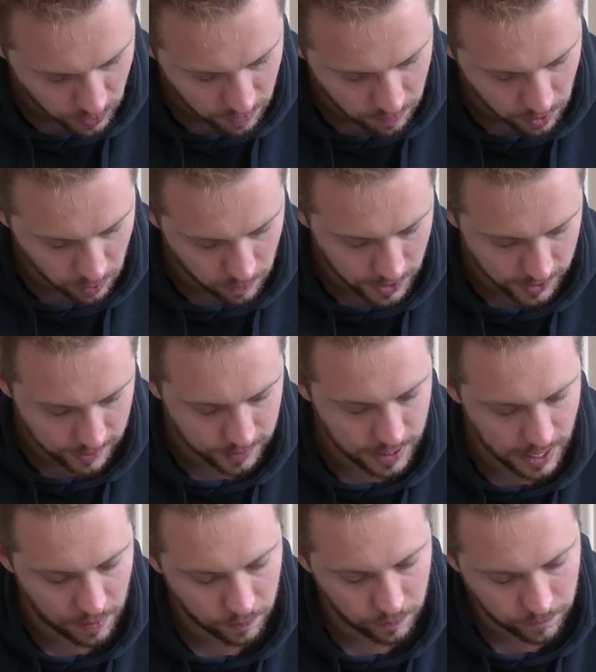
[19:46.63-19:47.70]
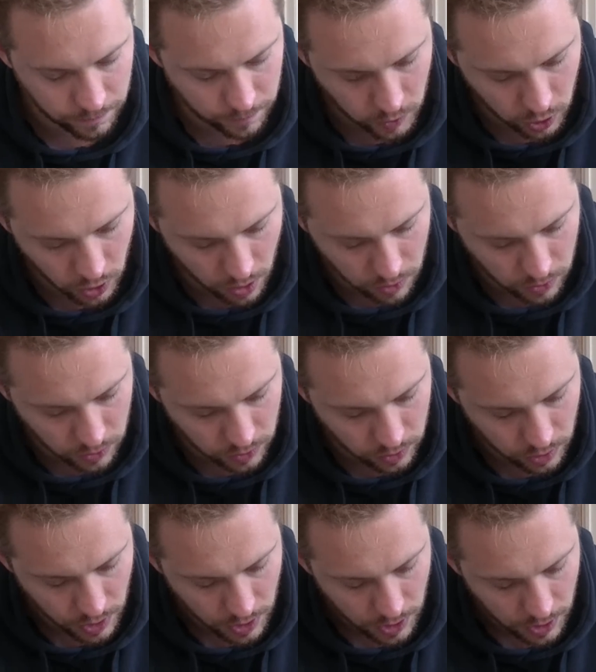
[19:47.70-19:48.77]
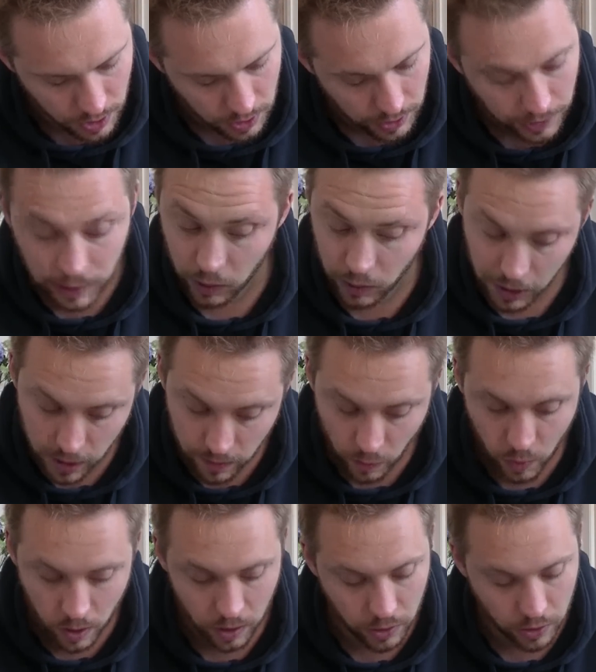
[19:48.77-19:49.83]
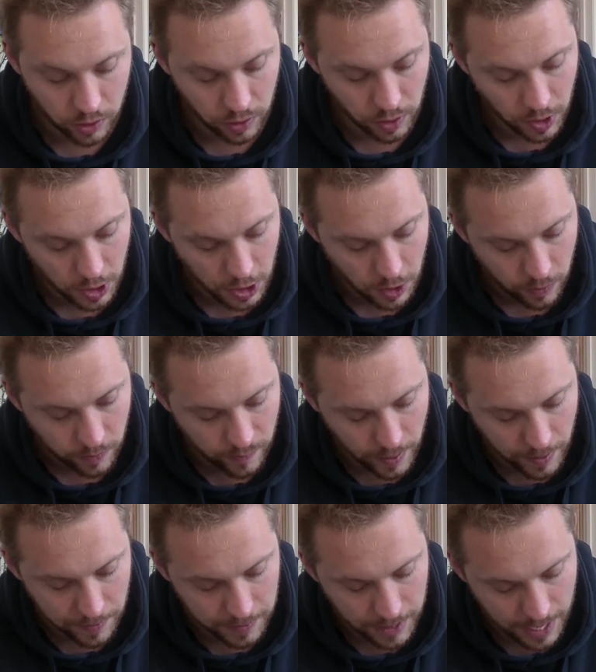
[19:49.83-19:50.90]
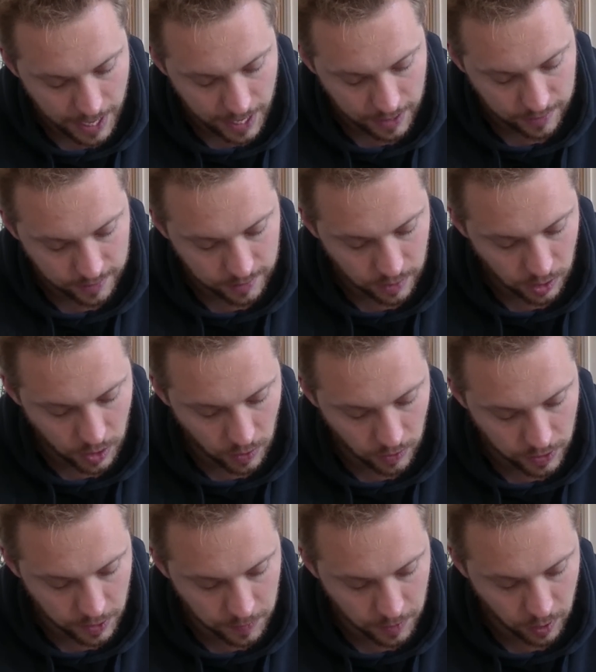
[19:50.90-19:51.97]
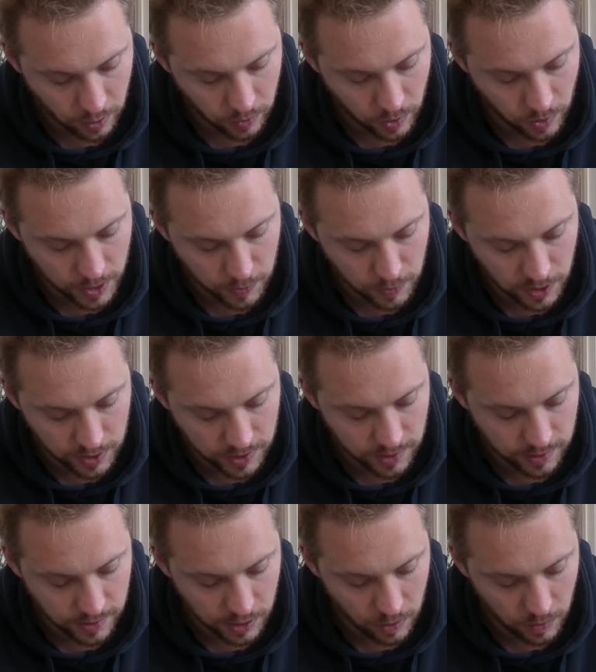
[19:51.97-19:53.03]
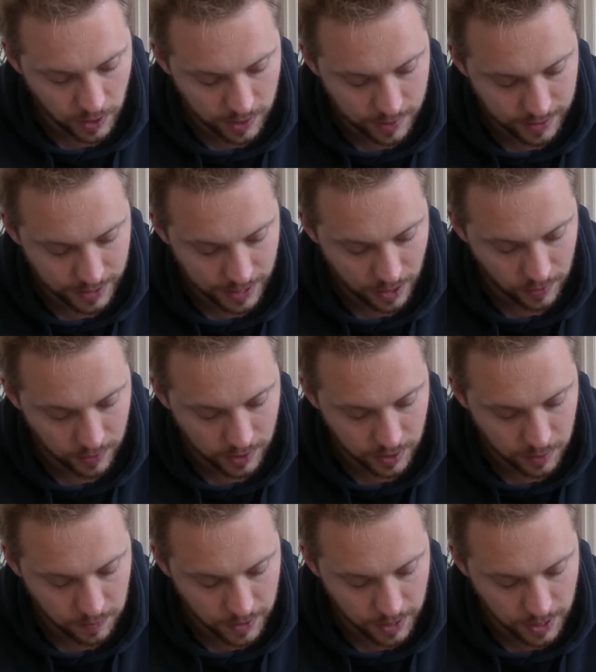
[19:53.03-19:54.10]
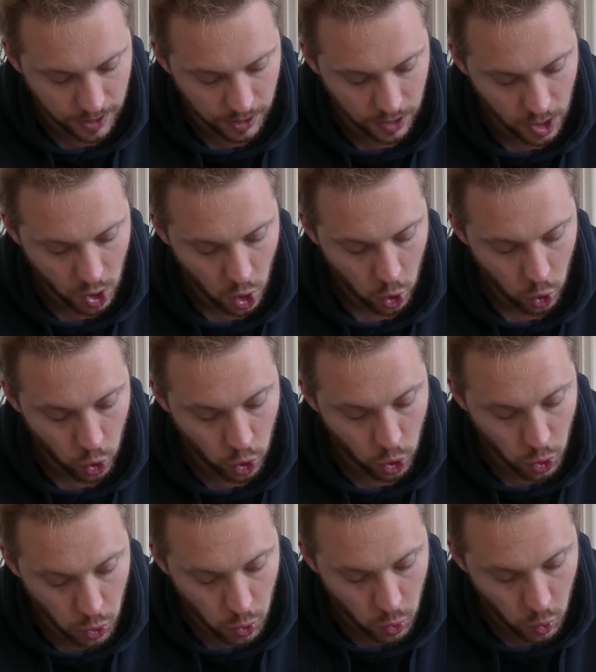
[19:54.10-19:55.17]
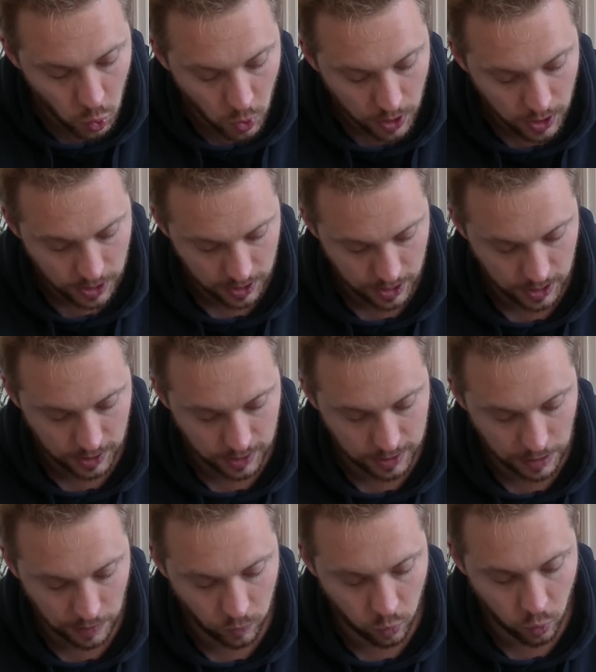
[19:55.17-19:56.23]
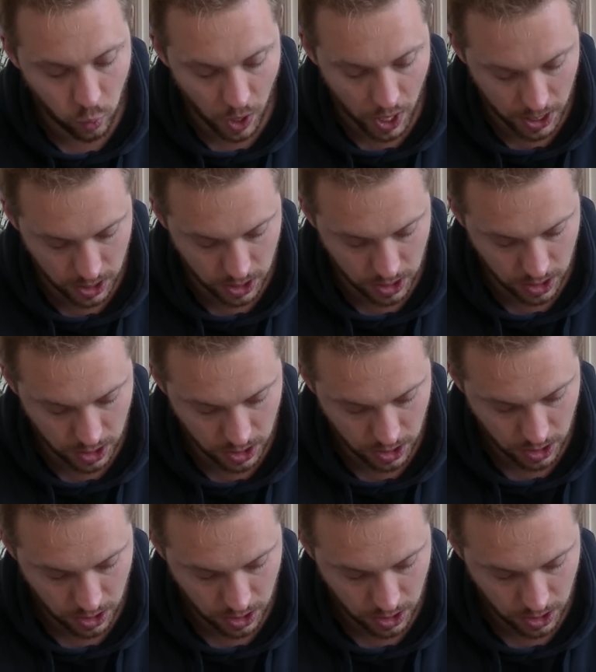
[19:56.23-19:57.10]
when a model makes snapshots, including Overwatch, with a weapon that has the Cognis special rule, its ballistic skill is counted as being 2 instead of 1.